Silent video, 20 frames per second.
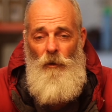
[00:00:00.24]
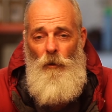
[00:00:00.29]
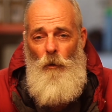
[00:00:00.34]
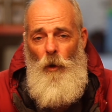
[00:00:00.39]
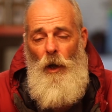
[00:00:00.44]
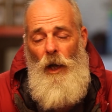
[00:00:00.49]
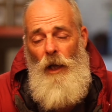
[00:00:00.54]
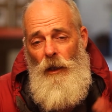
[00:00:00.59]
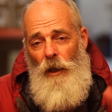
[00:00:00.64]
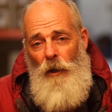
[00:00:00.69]

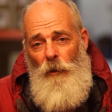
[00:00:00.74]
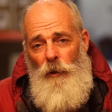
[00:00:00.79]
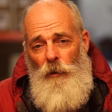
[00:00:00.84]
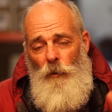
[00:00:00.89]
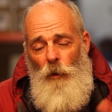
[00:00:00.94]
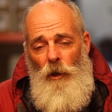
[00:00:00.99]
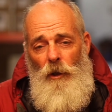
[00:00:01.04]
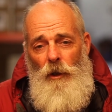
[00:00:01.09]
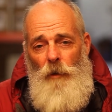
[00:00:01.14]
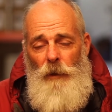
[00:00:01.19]
Well, hello
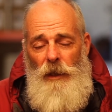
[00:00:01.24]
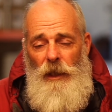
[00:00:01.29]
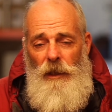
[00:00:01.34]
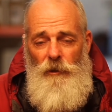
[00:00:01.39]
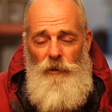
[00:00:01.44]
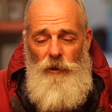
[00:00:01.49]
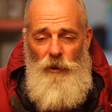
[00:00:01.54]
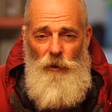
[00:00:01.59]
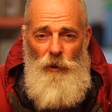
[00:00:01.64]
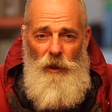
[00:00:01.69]
and welcome
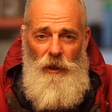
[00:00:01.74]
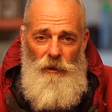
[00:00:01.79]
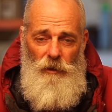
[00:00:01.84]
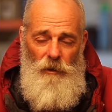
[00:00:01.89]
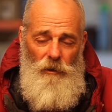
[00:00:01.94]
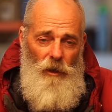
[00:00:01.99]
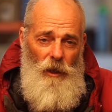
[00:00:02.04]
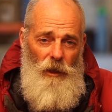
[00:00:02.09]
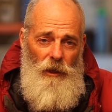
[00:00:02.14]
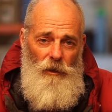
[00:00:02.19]
again to
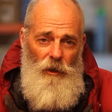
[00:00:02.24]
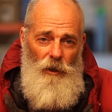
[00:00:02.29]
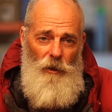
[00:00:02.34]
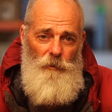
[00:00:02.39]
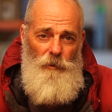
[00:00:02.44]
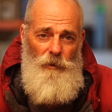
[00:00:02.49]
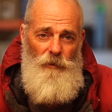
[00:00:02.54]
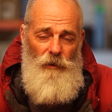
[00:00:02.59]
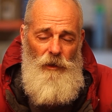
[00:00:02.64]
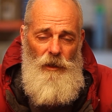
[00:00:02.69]
Edison Light
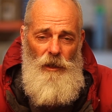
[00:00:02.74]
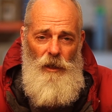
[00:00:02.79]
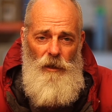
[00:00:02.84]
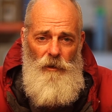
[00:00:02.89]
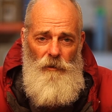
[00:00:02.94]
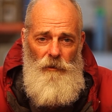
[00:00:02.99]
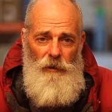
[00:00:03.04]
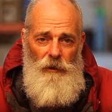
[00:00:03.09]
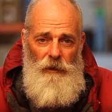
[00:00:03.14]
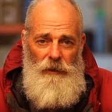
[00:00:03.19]
Globe's
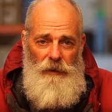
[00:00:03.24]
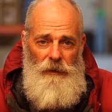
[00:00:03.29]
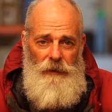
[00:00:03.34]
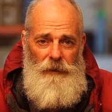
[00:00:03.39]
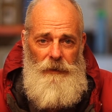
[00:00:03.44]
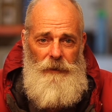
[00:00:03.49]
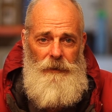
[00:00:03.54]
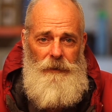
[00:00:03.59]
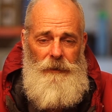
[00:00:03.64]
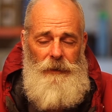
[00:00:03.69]
video.
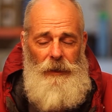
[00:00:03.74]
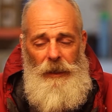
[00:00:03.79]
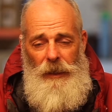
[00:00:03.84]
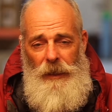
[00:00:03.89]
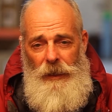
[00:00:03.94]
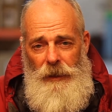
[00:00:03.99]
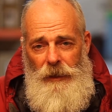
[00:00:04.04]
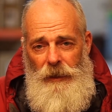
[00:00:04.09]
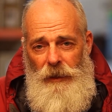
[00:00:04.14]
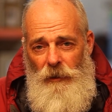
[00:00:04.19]

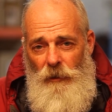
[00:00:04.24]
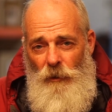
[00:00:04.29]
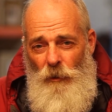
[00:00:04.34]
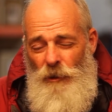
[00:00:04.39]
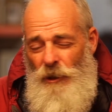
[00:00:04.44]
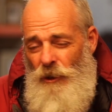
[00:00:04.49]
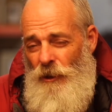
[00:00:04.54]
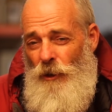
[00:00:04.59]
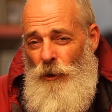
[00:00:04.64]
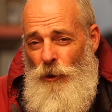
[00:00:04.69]
Today,
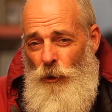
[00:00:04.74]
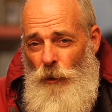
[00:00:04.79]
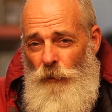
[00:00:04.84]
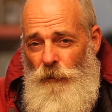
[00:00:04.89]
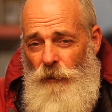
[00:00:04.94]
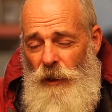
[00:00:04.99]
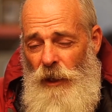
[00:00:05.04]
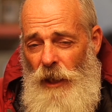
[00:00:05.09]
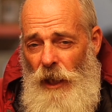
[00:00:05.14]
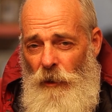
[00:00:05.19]
just a short
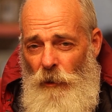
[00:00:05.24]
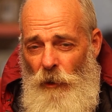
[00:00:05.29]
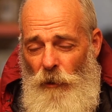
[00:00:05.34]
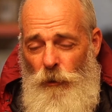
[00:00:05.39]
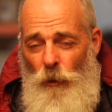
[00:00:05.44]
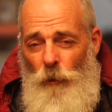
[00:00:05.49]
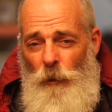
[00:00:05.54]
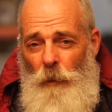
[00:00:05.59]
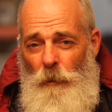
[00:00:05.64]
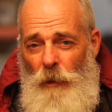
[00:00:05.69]
video. I
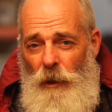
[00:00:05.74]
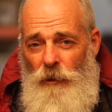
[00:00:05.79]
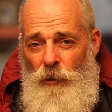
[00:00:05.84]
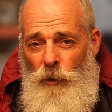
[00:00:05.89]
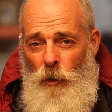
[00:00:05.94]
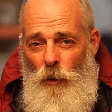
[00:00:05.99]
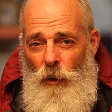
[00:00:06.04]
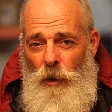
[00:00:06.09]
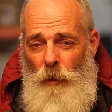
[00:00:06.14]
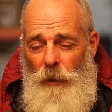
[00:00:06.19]
thought we might
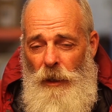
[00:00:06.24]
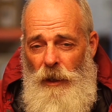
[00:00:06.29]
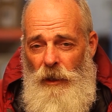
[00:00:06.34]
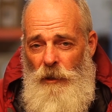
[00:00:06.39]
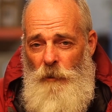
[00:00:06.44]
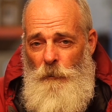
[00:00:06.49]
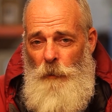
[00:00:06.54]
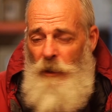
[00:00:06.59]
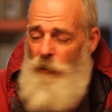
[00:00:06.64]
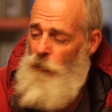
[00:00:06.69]
talk about
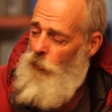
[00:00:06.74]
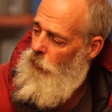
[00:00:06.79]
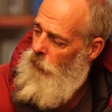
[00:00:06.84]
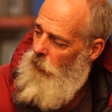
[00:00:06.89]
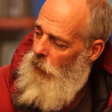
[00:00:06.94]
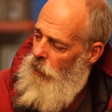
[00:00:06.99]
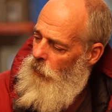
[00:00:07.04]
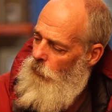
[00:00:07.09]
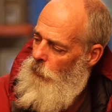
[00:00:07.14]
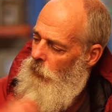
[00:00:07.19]
a special
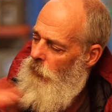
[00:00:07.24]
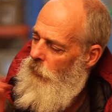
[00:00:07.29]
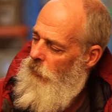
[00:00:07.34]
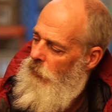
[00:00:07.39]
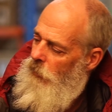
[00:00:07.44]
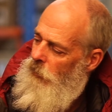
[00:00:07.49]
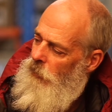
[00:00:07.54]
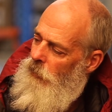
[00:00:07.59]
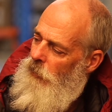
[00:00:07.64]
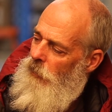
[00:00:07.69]
globe
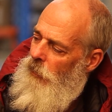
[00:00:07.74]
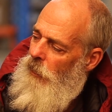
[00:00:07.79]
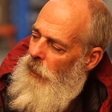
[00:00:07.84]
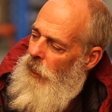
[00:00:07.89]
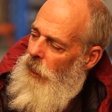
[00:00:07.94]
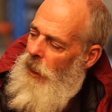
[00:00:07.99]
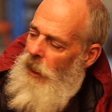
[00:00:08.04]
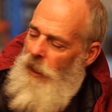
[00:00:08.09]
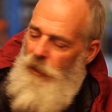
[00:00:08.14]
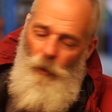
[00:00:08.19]

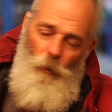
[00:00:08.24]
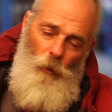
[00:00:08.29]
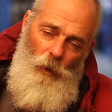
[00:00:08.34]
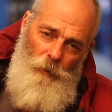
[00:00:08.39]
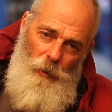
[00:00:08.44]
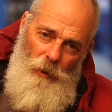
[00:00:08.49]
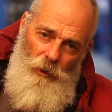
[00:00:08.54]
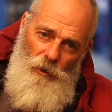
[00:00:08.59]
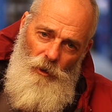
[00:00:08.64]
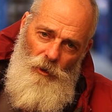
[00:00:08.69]
that
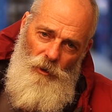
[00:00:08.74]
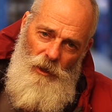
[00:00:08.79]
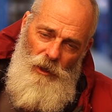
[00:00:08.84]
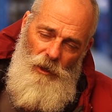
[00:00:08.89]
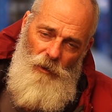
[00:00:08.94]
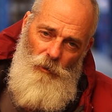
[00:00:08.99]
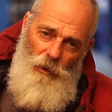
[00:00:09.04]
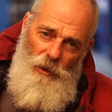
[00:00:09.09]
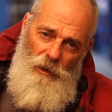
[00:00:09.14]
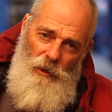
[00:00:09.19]
we've been
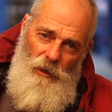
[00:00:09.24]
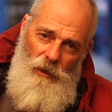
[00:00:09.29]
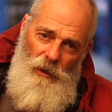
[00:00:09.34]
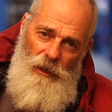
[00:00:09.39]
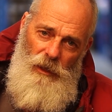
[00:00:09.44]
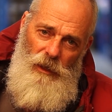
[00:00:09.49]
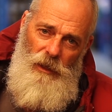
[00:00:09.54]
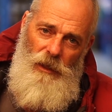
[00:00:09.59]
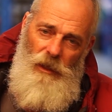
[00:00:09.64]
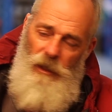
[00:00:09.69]
using
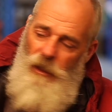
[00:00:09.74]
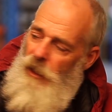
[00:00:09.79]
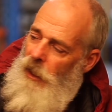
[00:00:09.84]
recently.